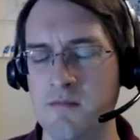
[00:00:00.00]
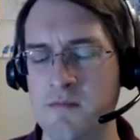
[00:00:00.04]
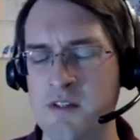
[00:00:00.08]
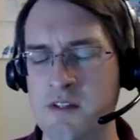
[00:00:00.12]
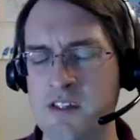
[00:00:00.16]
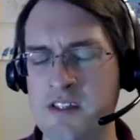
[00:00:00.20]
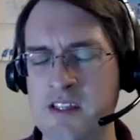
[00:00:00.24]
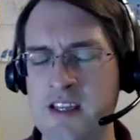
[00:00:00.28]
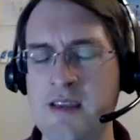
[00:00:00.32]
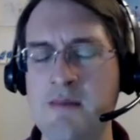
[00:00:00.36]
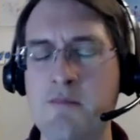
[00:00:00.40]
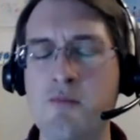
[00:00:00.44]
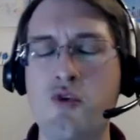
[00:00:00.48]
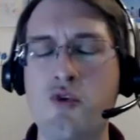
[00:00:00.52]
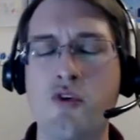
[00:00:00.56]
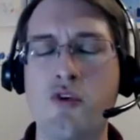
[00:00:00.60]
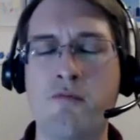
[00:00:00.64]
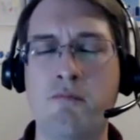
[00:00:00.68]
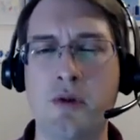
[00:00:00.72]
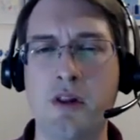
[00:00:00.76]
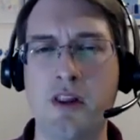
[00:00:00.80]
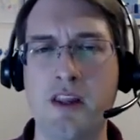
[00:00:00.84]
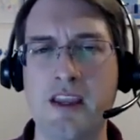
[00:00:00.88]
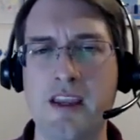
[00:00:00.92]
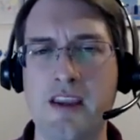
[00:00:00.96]
seem to
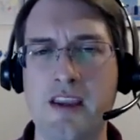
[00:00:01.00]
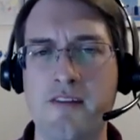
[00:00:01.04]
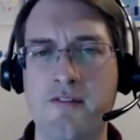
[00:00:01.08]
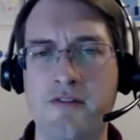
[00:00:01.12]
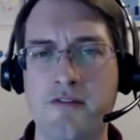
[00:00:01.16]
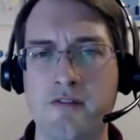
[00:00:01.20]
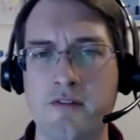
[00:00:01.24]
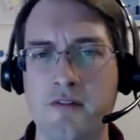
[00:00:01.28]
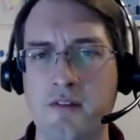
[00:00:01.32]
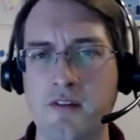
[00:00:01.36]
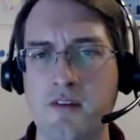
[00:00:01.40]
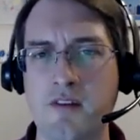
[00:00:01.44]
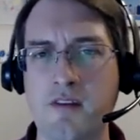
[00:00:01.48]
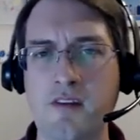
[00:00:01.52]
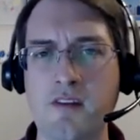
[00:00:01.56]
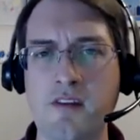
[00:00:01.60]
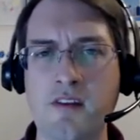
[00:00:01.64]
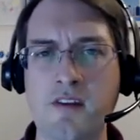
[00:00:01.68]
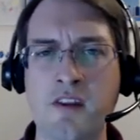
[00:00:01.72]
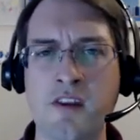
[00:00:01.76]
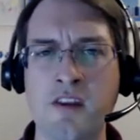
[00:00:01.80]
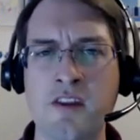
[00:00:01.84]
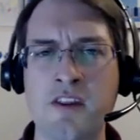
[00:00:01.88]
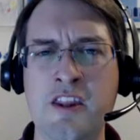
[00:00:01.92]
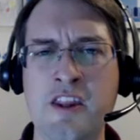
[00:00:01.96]
have believed
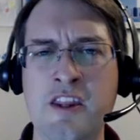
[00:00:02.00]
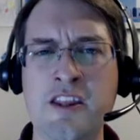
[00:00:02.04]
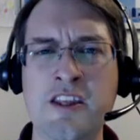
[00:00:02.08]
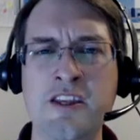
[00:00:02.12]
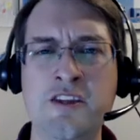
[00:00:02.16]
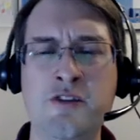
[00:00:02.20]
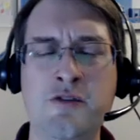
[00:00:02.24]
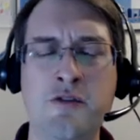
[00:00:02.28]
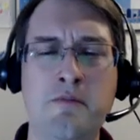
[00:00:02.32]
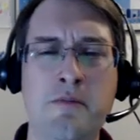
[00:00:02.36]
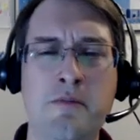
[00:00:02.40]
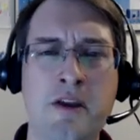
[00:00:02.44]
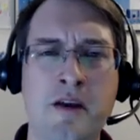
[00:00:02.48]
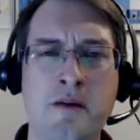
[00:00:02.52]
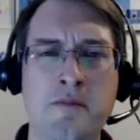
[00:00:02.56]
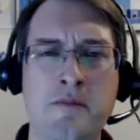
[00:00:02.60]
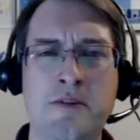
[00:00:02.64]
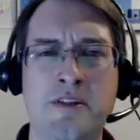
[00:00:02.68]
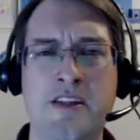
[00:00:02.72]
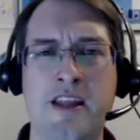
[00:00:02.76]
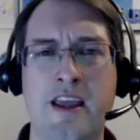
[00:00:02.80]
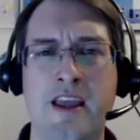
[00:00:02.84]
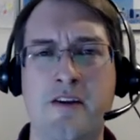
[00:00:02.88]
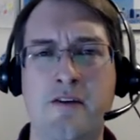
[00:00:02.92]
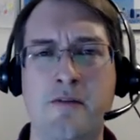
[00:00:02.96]
that this would become
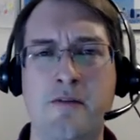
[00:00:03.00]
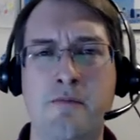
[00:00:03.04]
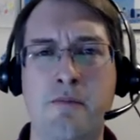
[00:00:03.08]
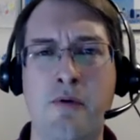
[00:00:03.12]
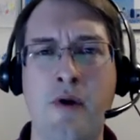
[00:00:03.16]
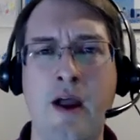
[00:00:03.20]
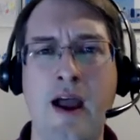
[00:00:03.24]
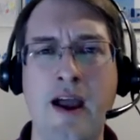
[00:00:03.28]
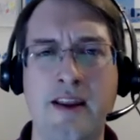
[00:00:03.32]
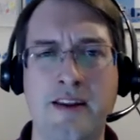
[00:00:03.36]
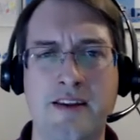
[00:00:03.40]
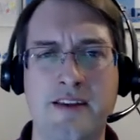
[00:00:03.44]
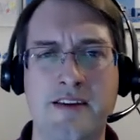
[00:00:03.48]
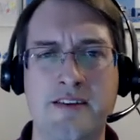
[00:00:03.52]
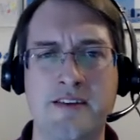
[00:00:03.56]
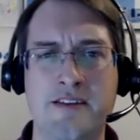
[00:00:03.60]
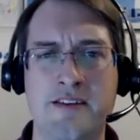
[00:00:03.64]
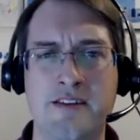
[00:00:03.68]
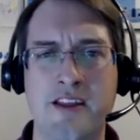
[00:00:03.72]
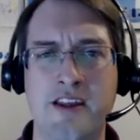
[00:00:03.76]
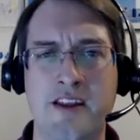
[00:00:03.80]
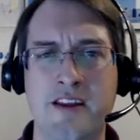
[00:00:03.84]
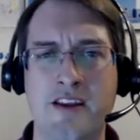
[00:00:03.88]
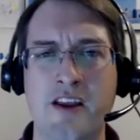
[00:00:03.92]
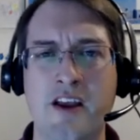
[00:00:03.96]
standard practice,
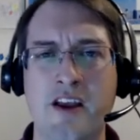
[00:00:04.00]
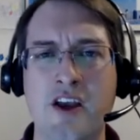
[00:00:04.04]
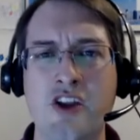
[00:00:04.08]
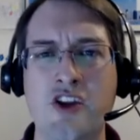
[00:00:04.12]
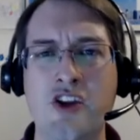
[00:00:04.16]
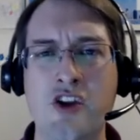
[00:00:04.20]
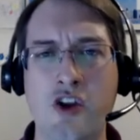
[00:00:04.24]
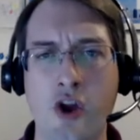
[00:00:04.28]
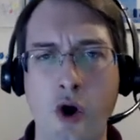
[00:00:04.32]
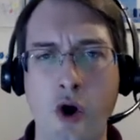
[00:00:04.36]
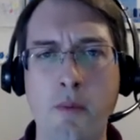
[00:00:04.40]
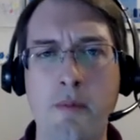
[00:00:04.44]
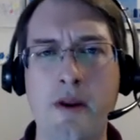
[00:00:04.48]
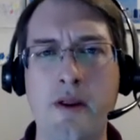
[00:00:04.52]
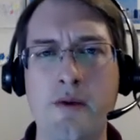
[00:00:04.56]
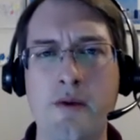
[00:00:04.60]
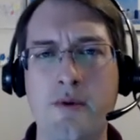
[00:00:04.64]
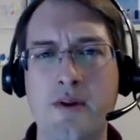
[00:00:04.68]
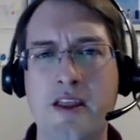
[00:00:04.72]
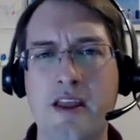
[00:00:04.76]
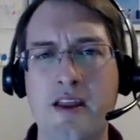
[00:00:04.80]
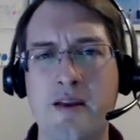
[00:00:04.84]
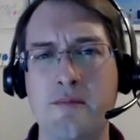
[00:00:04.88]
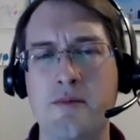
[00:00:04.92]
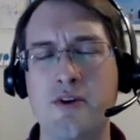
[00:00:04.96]
that nobody
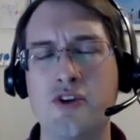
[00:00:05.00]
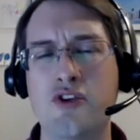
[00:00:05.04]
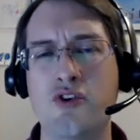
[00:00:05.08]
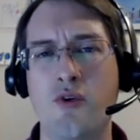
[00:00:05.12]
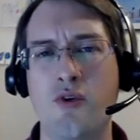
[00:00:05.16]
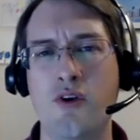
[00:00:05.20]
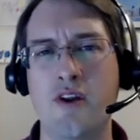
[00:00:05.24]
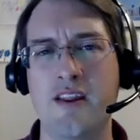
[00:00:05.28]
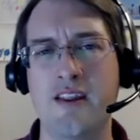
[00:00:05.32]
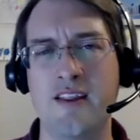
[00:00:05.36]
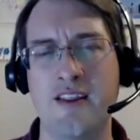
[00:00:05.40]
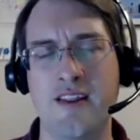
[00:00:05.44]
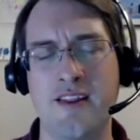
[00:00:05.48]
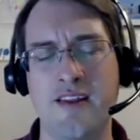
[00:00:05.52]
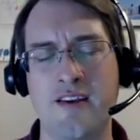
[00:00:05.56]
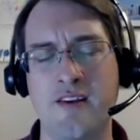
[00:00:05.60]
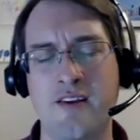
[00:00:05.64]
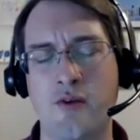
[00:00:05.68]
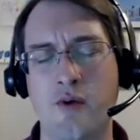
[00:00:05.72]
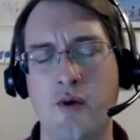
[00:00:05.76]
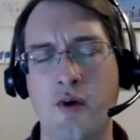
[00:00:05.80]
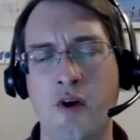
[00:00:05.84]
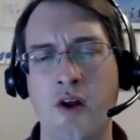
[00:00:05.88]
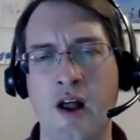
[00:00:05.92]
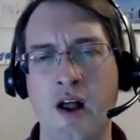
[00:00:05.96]
would get a majority in the
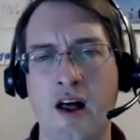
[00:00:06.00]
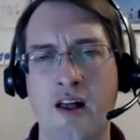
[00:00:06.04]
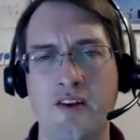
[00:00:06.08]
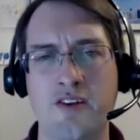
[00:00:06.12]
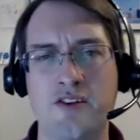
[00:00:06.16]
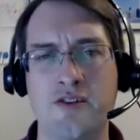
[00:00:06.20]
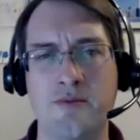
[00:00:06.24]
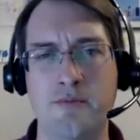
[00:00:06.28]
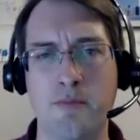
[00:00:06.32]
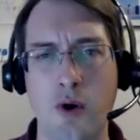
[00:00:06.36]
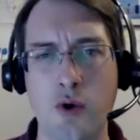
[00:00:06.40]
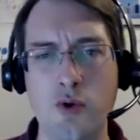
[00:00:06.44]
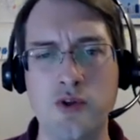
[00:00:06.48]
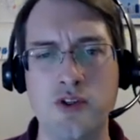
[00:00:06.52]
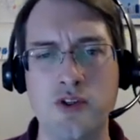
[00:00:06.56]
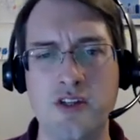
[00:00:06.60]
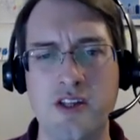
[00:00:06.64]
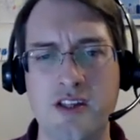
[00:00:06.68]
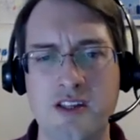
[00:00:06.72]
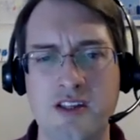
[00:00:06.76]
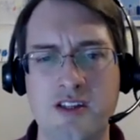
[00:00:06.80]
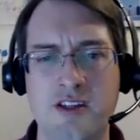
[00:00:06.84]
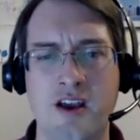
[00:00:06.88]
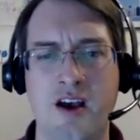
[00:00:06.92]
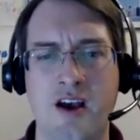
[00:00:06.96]
Electoral College most
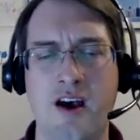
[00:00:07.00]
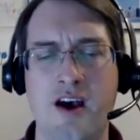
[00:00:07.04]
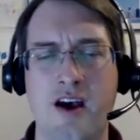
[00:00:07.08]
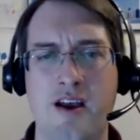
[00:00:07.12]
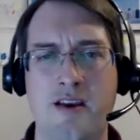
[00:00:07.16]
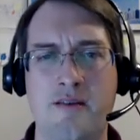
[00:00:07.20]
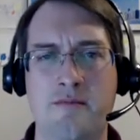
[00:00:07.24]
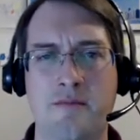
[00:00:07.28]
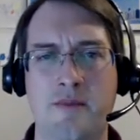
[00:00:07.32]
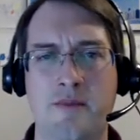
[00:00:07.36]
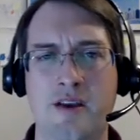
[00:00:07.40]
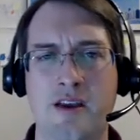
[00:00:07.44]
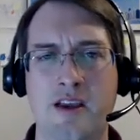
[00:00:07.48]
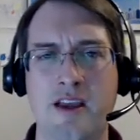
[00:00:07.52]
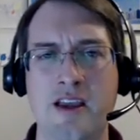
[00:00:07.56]
of the time.